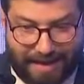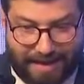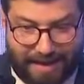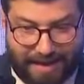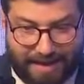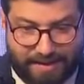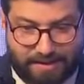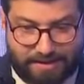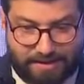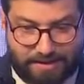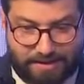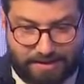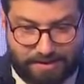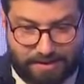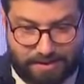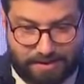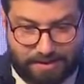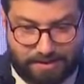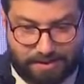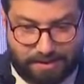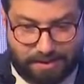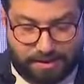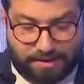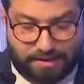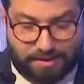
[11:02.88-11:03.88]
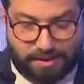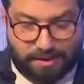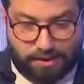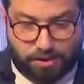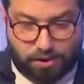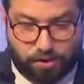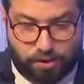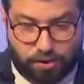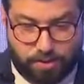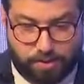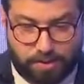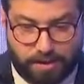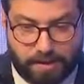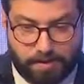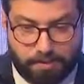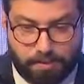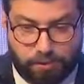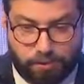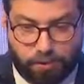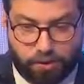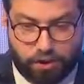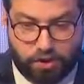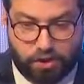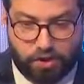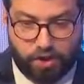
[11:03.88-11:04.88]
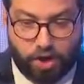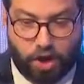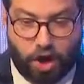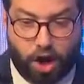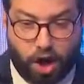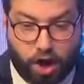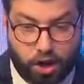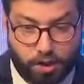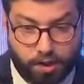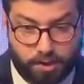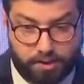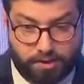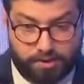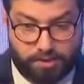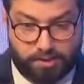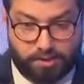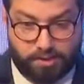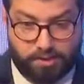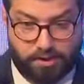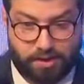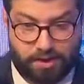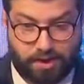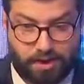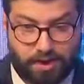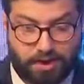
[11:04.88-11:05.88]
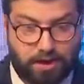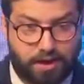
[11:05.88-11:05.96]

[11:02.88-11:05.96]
it's extremely important to harness